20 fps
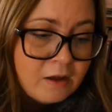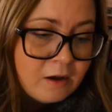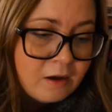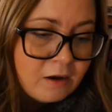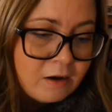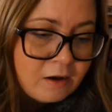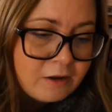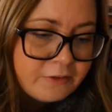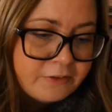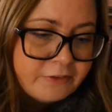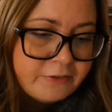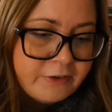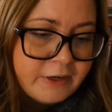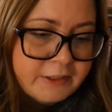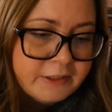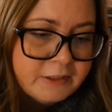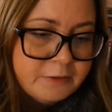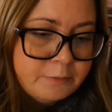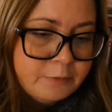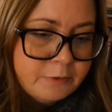are there
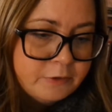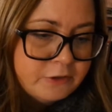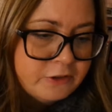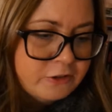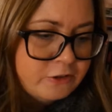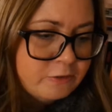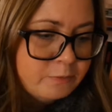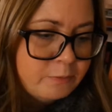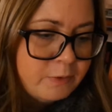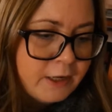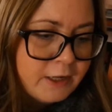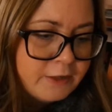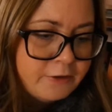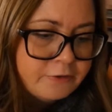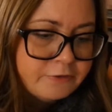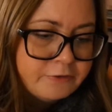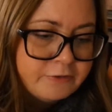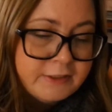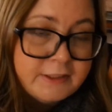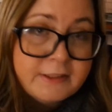any books you plan
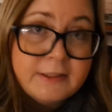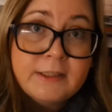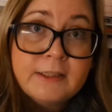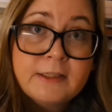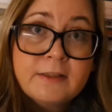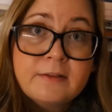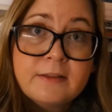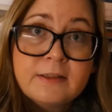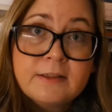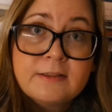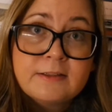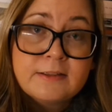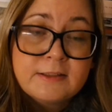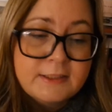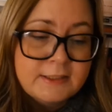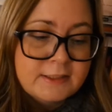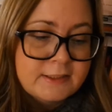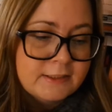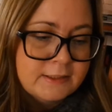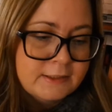on reading this
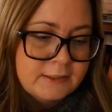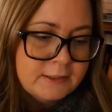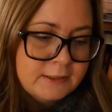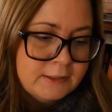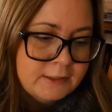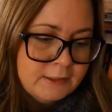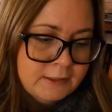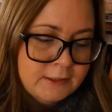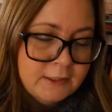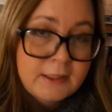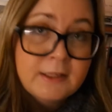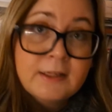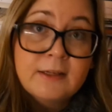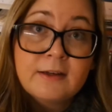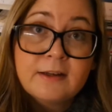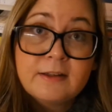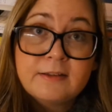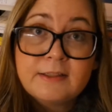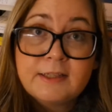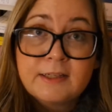season?
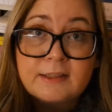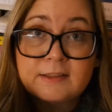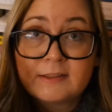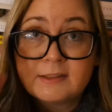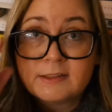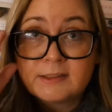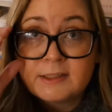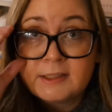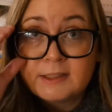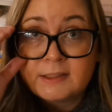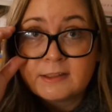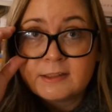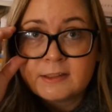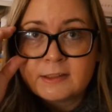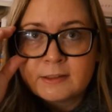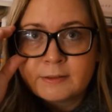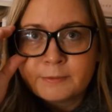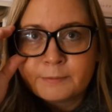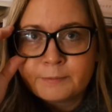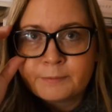And yes, it
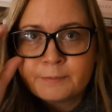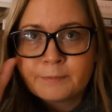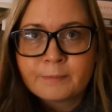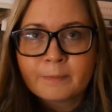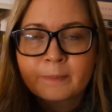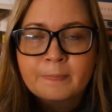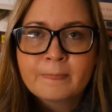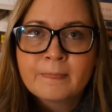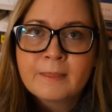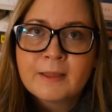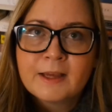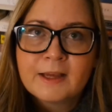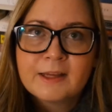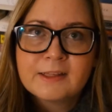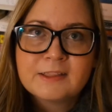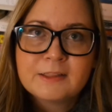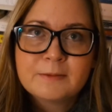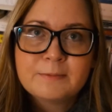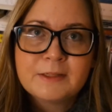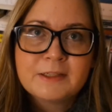is.
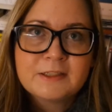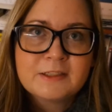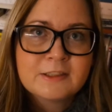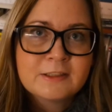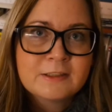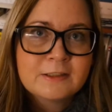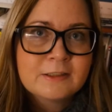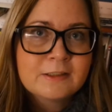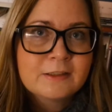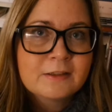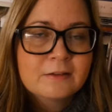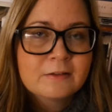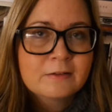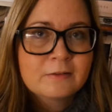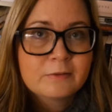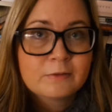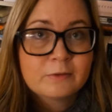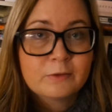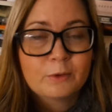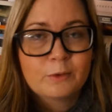As I mentioned,
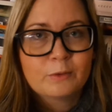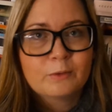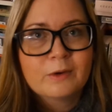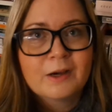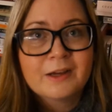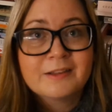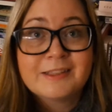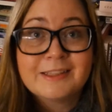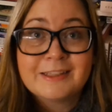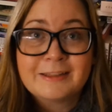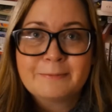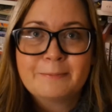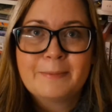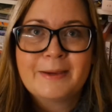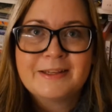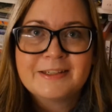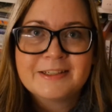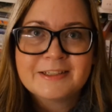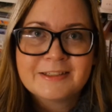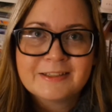no, I didn't
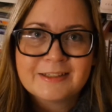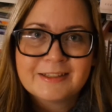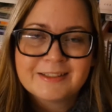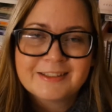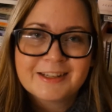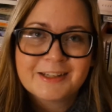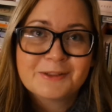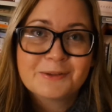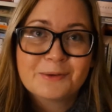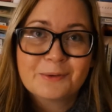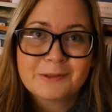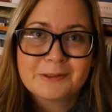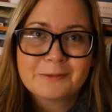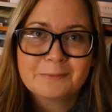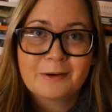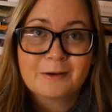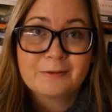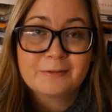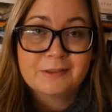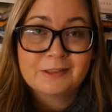mention it. I talked
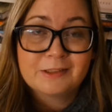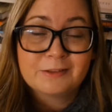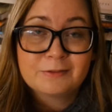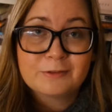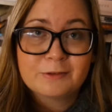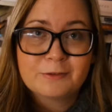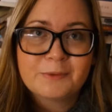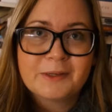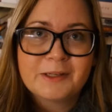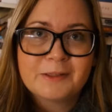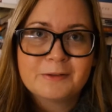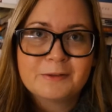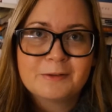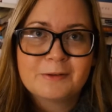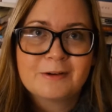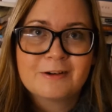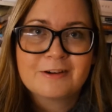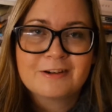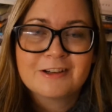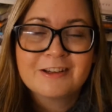about it for way too
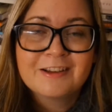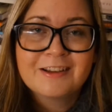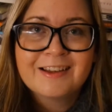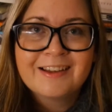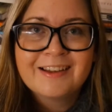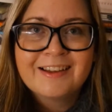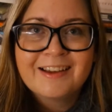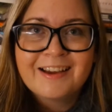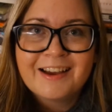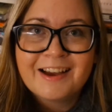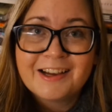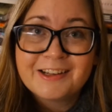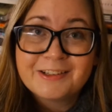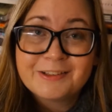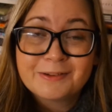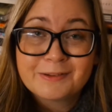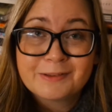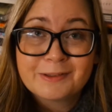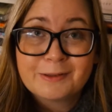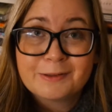long. I
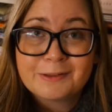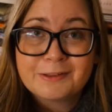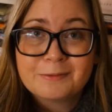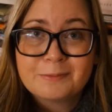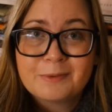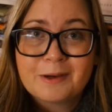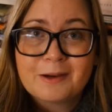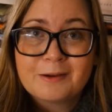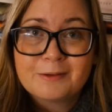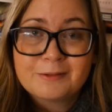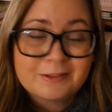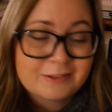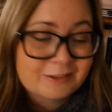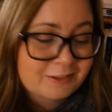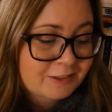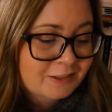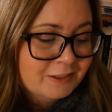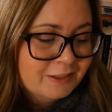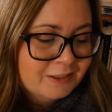talked a lot about